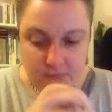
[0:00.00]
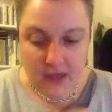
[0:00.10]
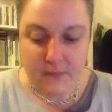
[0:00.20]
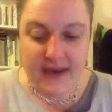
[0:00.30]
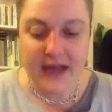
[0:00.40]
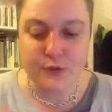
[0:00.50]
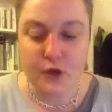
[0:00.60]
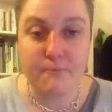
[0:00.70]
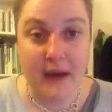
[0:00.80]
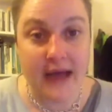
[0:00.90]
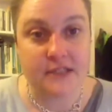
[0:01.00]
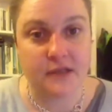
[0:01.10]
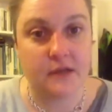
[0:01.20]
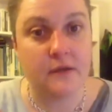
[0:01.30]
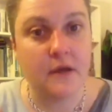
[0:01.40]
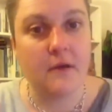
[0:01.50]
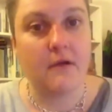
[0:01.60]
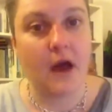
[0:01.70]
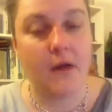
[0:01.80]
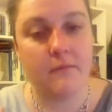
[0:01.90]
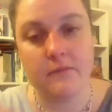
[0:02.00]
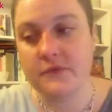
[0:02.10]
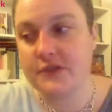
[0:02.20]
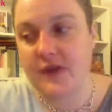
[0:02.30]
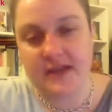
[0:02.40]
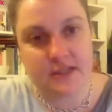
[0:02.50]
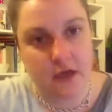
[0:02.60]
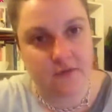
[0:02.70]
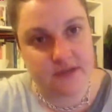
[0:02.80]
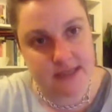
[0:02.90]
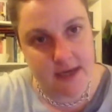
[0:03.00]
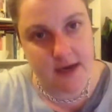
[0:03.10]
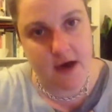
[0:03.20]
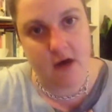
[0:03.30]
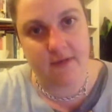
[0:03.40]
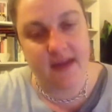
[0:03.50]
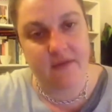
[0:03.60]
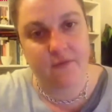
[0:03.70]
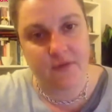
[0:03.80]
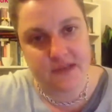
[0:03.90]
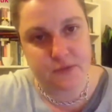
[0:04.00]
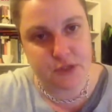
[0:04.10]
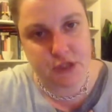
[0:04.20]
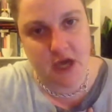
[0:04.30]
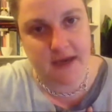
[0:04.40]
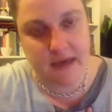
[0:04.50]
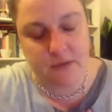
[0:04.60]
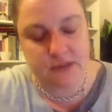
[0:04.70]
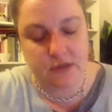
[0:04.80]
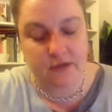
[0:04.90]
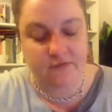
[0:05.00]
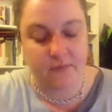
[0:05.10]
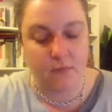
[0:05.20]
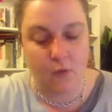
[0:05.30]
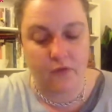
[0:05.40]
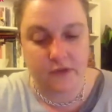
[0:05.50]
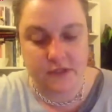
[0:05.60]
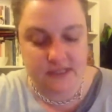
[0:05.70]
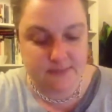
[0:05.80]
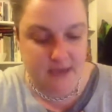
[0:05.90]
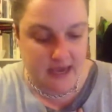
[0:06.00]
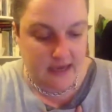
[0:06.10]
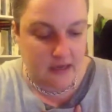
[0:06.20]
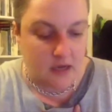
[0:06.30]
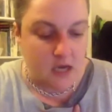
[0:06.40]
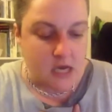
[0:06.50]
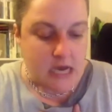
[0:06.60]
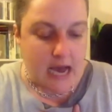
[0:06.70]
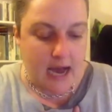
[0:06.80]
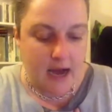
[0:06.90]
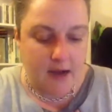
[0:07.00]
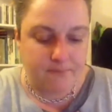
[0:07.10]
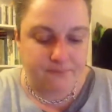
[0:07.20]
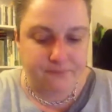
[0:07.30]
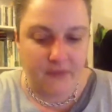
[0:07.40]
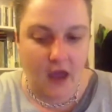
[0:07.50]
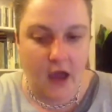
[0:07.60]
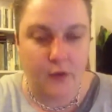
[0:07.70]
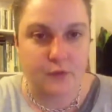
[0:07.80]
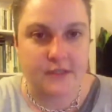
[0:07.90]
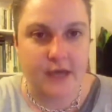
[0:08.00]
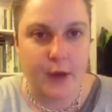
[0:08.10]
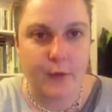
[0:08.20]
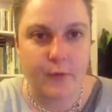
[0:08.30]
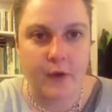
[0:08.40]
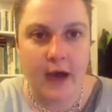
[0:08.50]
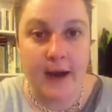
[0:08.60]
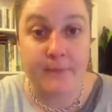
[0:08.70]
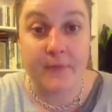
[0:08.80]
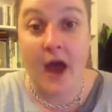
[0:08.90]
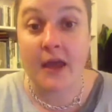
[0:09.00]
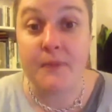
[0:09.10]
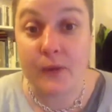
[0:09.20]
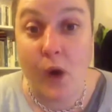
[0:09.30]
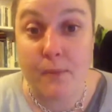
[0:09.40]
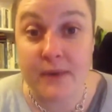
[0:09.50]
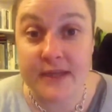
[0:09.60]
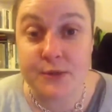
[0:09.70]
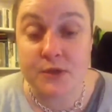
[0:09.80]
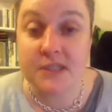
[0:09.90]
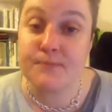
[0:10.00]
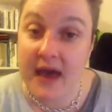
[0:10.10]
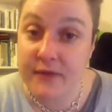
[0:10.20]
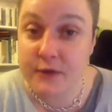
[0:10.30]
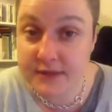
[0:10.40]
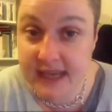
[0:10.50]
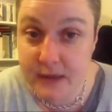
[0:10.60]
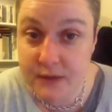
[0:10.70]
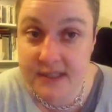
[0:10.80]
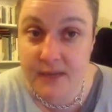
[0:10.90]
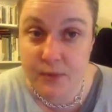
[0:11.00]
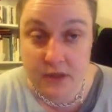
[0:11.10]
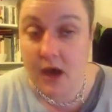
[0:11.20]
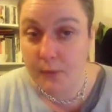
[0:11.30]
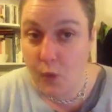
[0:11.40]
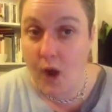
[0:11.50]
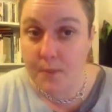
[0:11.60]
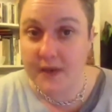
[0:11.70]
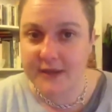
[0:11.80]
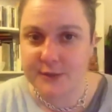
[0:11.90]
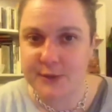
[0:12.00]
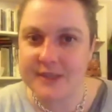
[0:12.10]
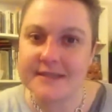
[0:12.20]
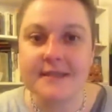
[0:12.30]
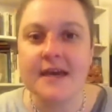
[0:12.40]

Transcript: natural compassion stretched over to her, and therefore this was a journey I was doing for more than just me. I also, I can be quite belligerent. Beth, you say you're stubborn. I'm quite belligerent.